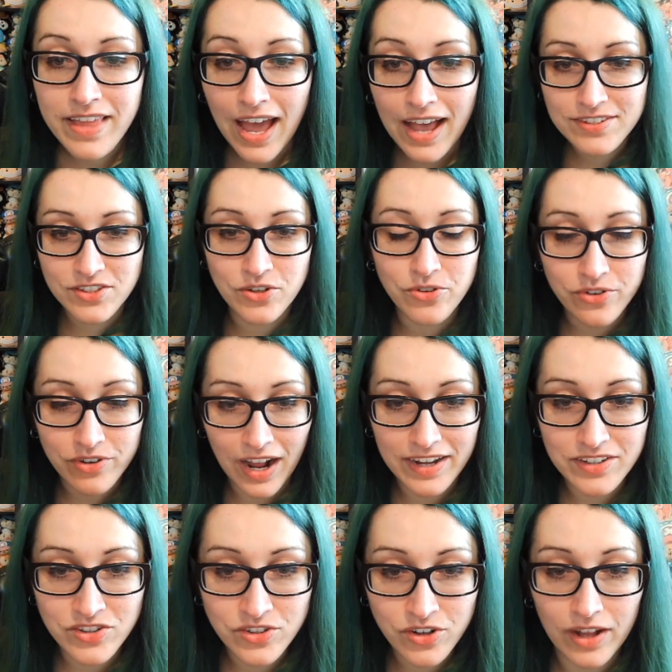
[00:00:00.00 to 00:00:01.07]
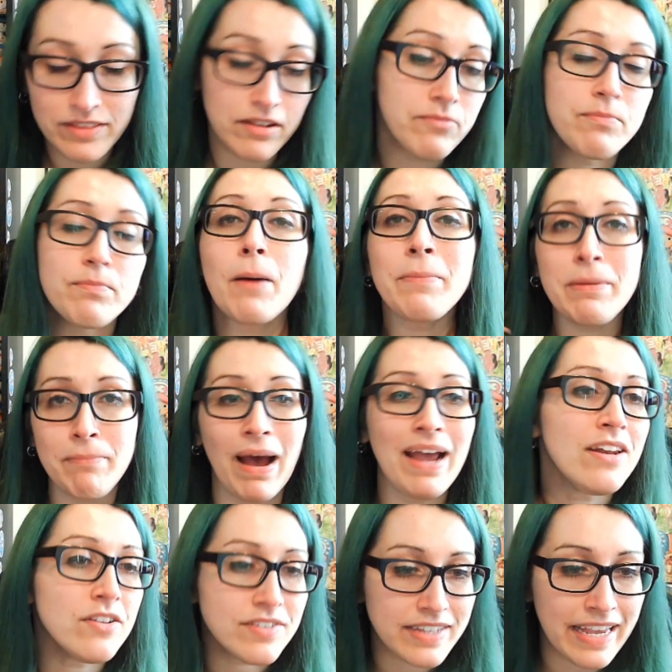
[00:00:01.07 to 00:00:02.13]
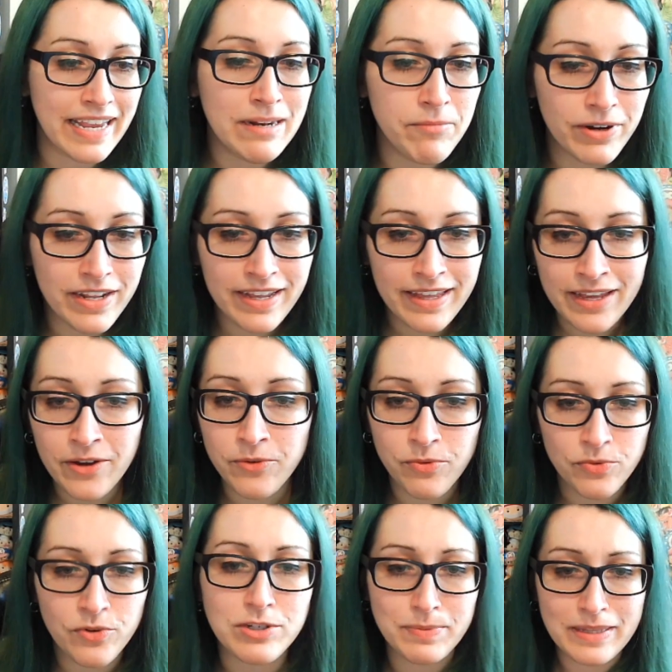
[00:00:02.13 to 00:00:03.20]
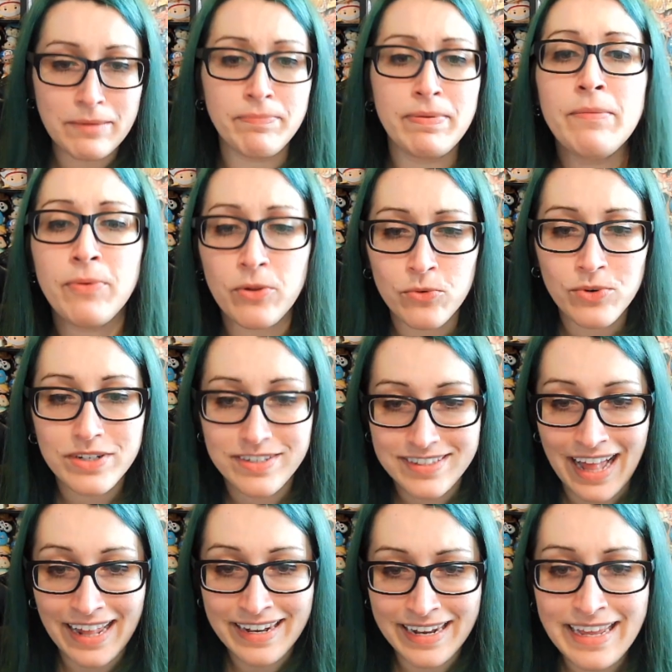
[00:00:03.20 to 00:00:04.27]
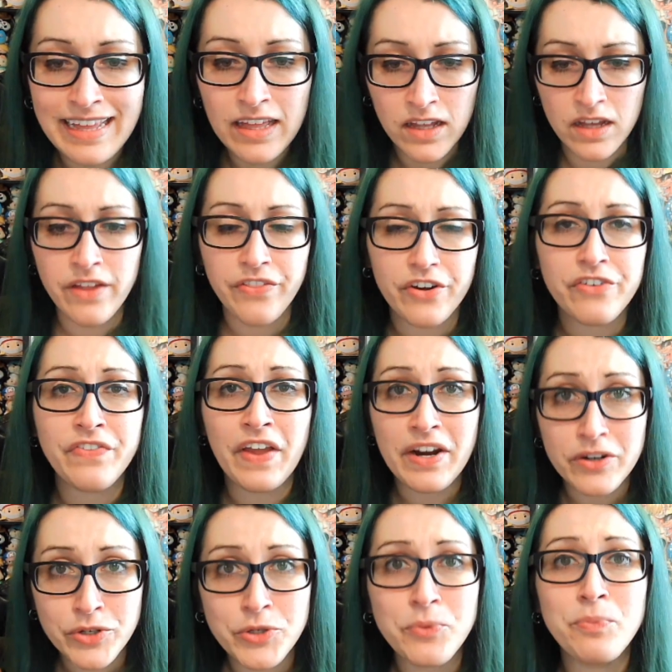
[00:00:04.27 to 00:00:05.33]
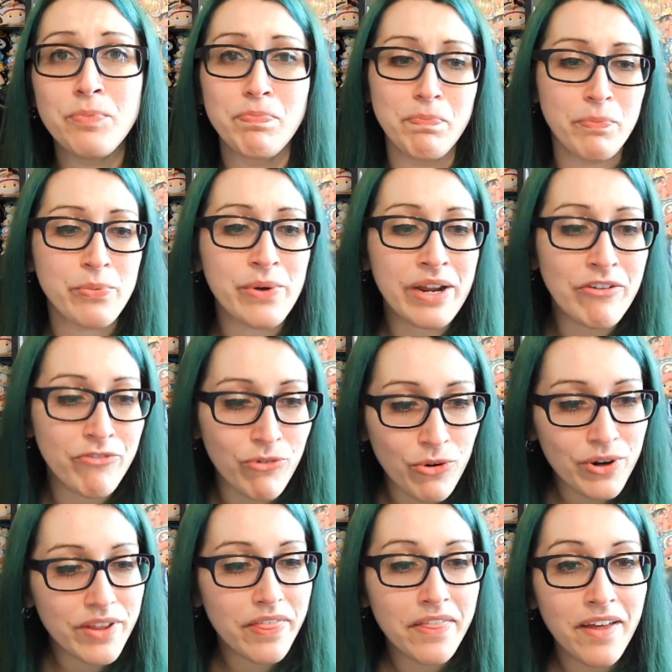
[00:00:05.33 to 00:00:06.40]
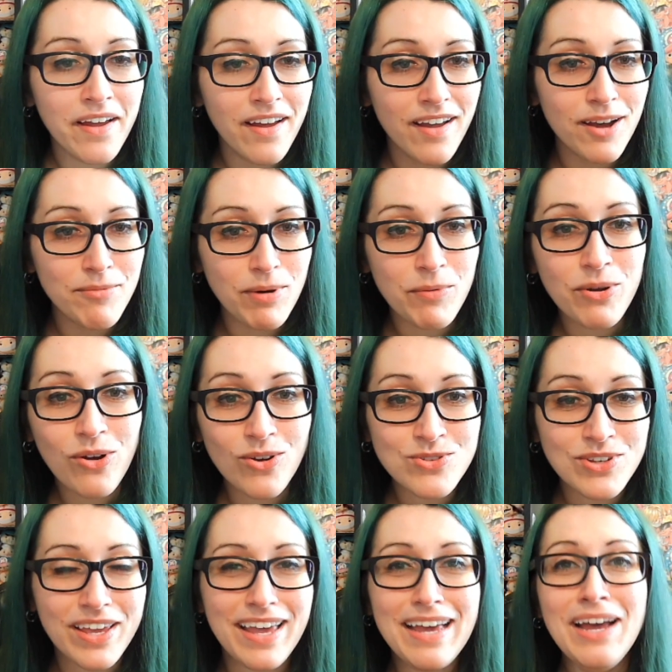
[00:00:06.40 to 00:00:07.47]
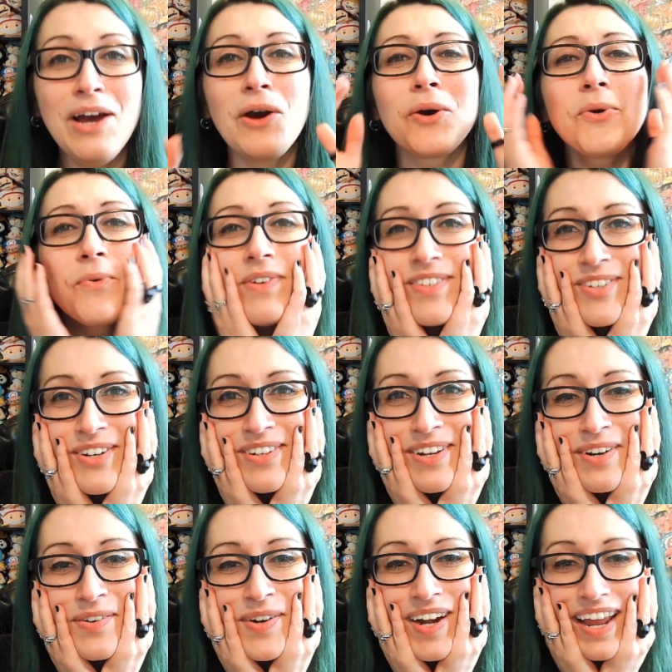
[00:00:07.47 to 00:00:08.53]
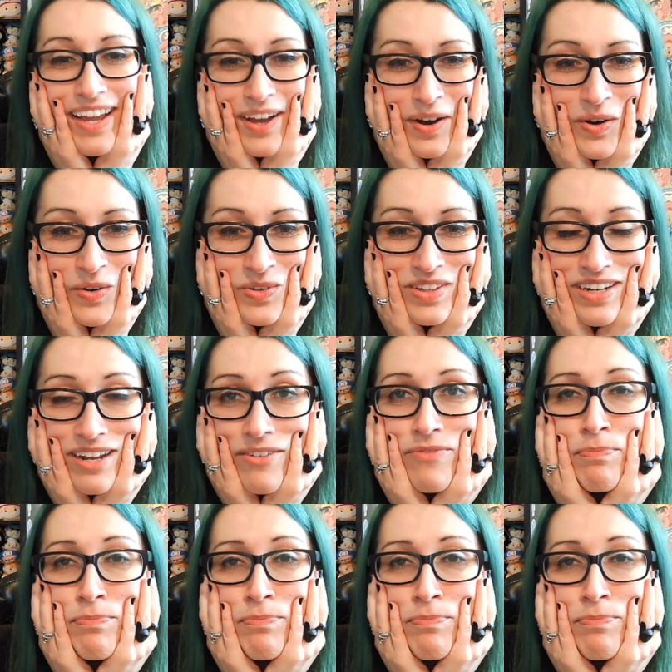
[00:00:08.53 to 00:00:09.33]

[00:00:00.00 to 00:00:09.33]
So Raizo, and I mean, minus Kinemon and Kiku, of course, but the people who are standing, they're there to bring forth Momonosuke, who is going to look like Odin.